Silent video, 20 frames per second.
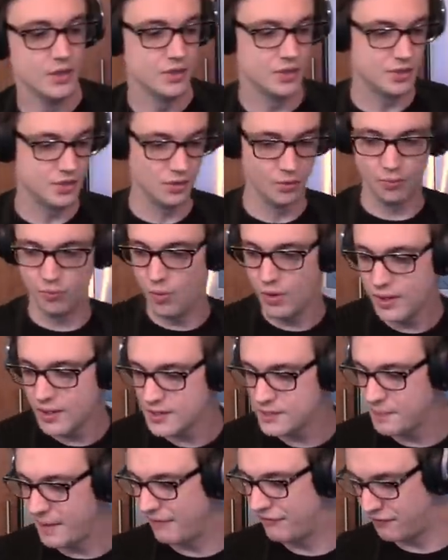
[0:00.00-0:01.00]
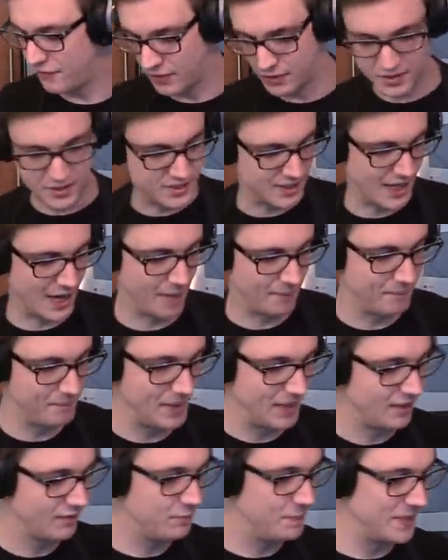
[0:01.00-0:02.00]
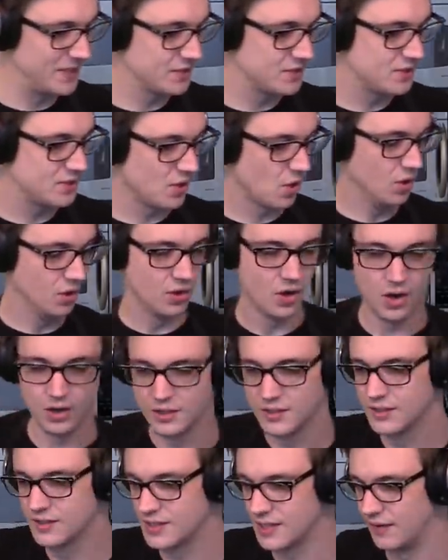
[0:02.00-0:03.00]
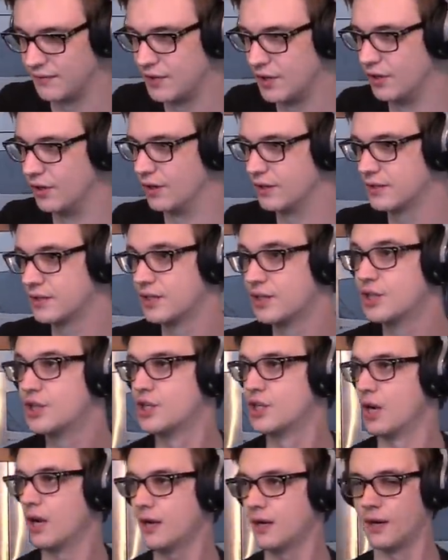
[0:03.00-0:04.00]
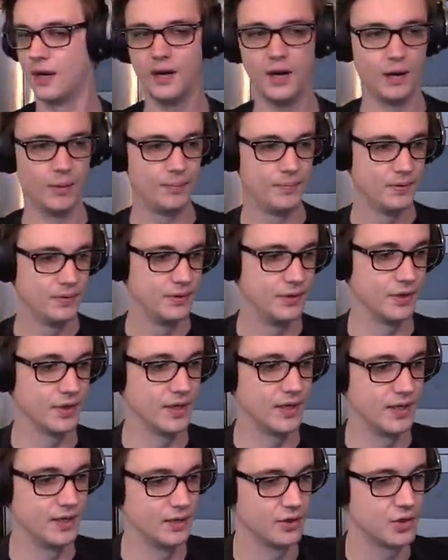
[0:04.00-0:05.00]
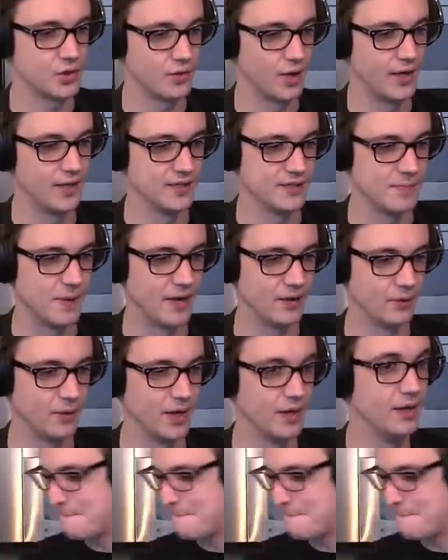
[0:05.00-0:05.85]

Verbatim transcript: So what is my first step? It has been so long since I've cooked. Shut up. You're gonna hear trains, by the way.